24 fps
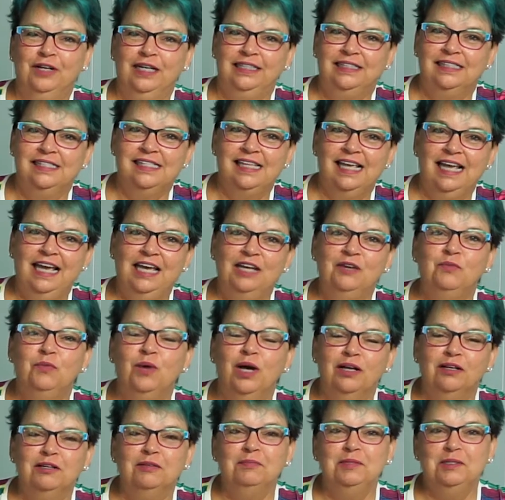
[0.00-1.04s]
friends, and
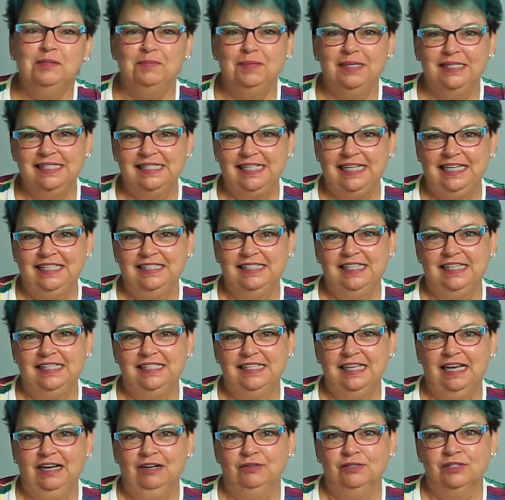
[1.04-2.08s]
welcome to Miss
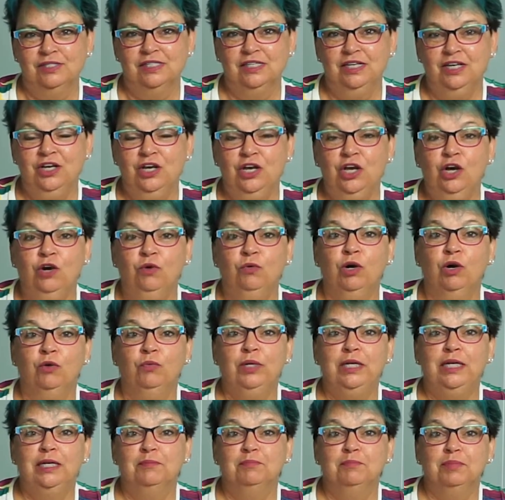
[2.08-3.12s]
Nancy's house, where
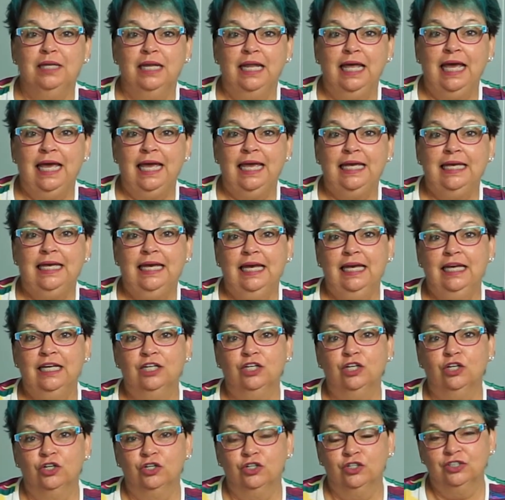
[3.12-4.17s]
we can play
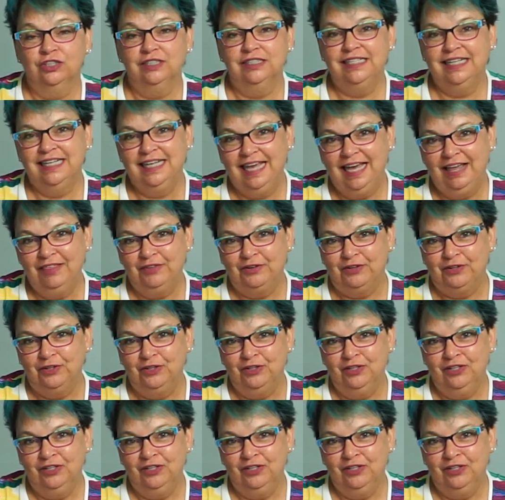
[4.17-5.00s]
and learn together.